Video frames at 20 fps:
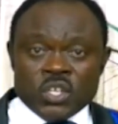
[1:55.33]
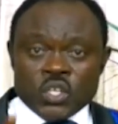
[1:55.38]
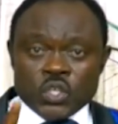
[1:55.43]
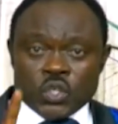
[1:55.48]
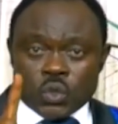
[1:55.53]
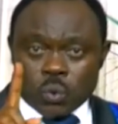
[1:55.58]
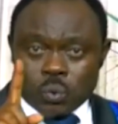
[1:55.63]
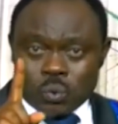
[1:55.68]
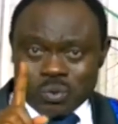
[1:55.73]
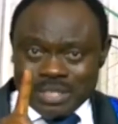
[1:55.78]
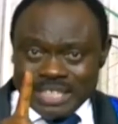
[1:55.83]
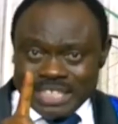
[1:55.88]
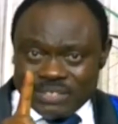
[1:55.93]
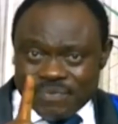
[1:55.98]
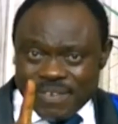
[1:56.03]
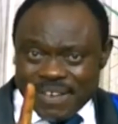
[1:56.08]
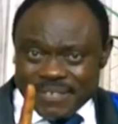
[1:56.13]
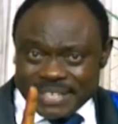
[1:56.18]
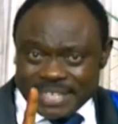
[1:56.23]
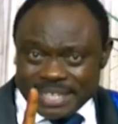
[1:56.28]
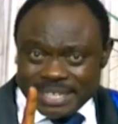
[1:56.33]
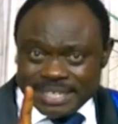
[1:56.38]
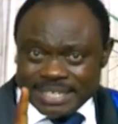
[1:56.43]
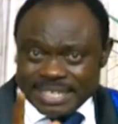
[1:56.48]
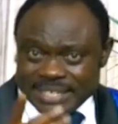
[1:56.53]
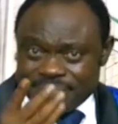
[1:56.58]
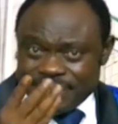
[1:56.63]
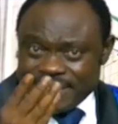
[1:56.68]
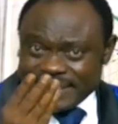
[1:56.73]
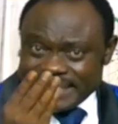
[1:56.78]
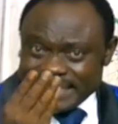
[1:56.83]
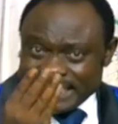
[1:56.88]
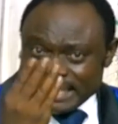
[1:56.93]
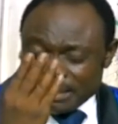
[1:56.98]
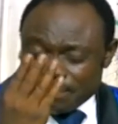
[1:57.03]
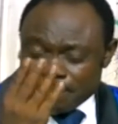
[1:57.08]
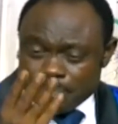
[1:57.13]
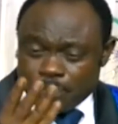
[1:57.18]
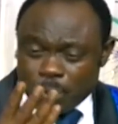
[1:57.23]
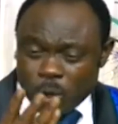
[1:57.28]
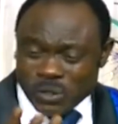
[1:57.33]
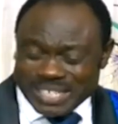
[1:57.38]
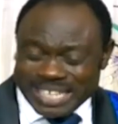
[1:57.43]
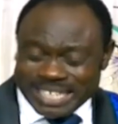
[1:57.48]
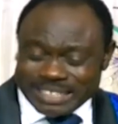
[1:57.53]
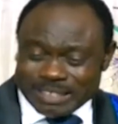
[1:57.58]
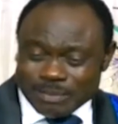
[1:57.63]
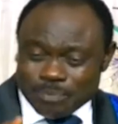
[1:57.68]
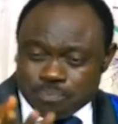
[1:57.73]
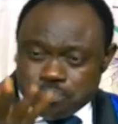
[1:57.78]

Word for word: to do this very thing. This very thing is important.